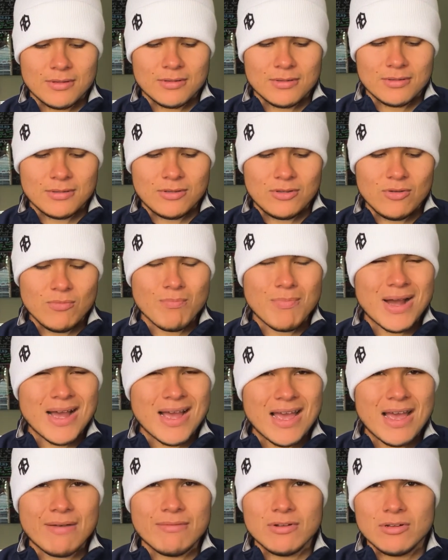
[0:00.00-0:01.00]
You might
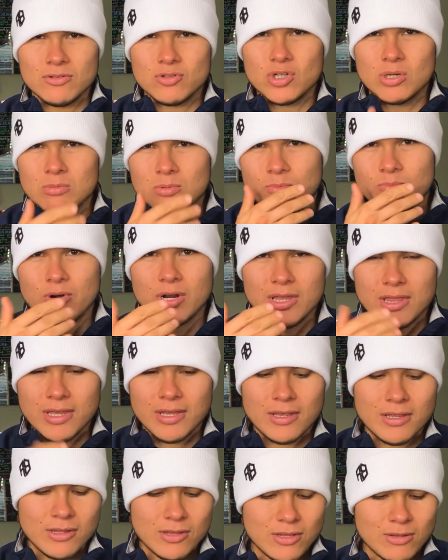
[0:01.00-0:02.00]
have a little trouble
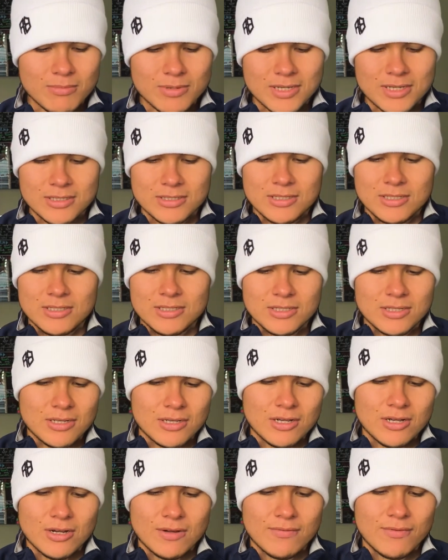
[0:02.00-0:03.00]
breathing, you know, because this is gonna
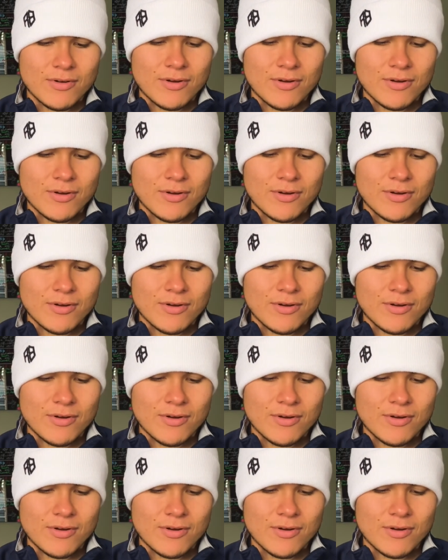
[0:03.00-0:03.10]
cover your